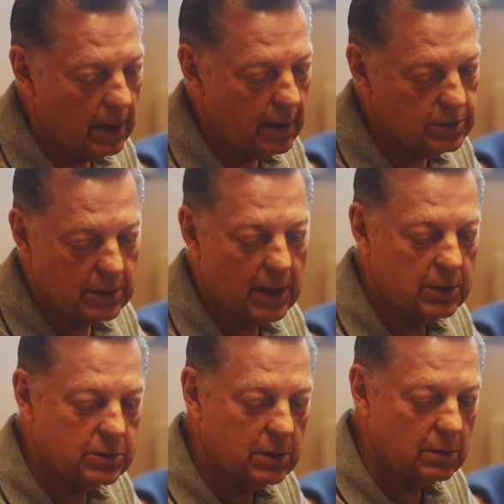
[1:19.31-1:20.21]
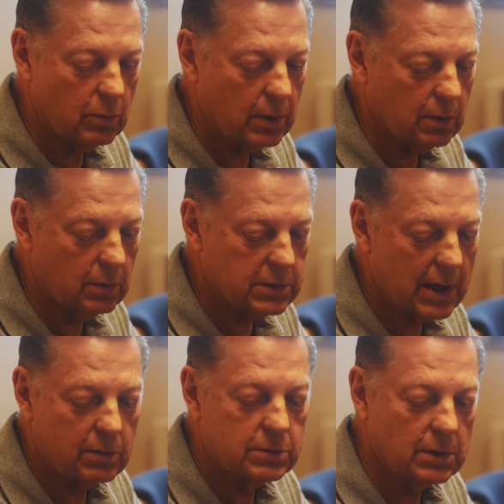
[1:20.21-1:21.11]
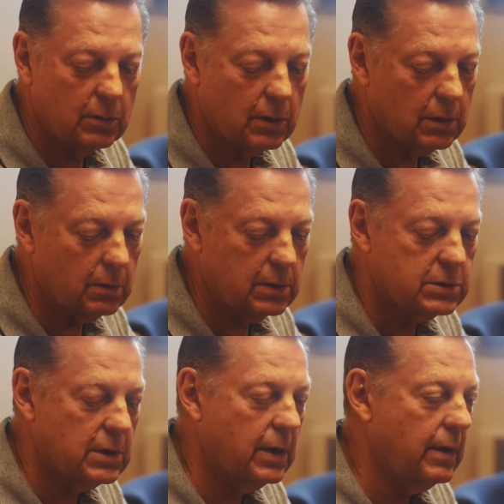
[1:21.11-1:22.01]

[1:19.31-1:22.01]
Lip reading: education, whether it's housing, whether it's